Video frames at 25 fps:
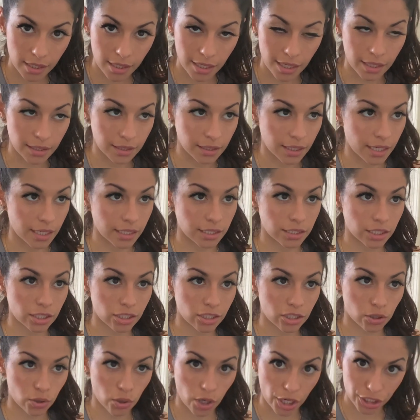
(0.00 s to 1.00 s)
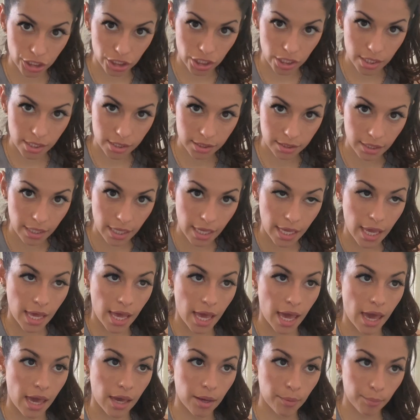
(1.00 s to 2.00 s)
And then I did crunches
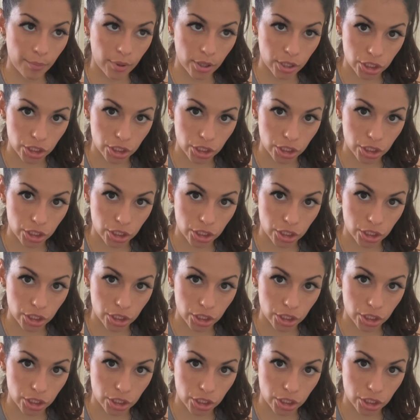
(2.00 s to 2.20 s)
and